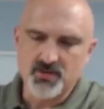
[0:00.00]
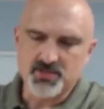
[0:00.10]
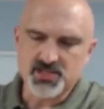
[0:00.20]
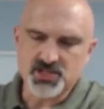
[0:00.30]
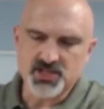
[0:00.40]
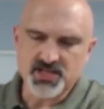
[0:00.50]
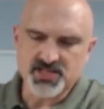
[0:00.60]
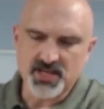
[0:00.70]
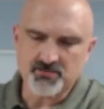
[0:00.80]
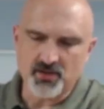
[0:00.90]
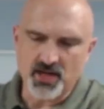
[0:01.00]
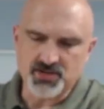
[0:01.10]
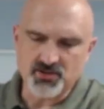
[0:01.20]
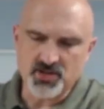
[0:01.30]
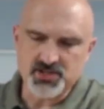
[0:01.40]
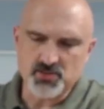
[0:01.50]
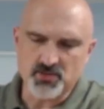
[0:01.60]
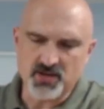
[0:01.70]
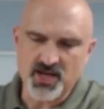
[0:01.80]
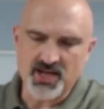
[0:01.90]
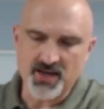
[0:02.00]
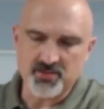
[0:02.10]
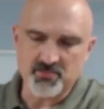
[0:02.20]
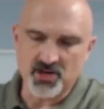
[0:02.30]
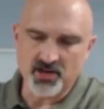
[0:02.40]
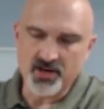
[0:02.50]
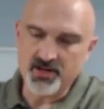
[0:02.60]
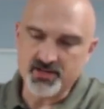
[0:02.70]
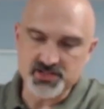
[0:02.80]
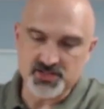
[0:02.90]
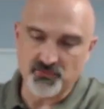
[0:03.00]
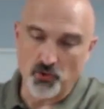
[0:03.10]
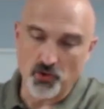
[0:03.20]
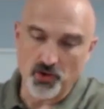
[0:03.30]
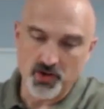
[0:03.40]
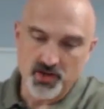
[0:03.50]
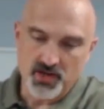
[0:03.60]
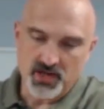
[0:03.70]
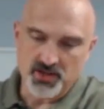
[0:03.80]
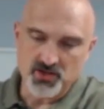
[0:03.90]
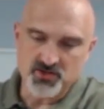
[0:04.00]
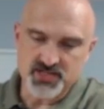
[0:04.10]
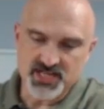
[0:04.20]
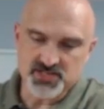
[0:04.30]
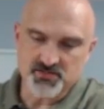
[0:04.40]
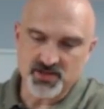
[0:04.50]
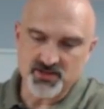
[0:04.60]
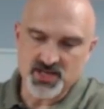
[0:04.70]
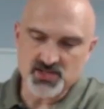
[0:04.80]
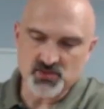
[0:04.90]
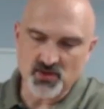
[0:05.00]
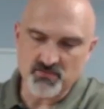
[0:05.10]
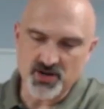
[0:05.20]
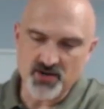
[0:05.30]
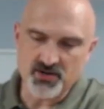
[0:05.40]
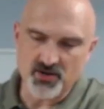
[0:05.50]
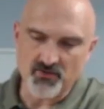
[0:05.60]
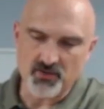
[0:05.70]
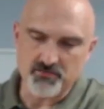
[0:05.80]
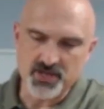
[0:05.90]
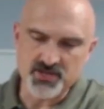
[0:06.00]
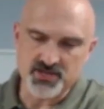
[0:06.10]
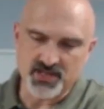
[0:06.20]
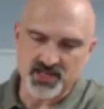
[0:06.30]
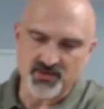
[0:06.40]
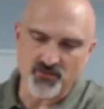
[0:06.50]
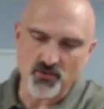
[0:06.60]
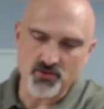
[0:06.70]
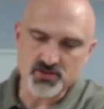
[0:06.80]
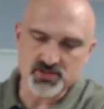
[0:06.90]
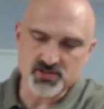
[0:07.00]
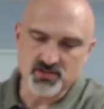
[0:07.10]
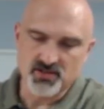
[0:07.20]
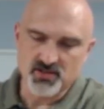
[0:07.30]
But such an example, I trust, will not happen among us, for in the New Testament, these who are married are forbidden to get divorced,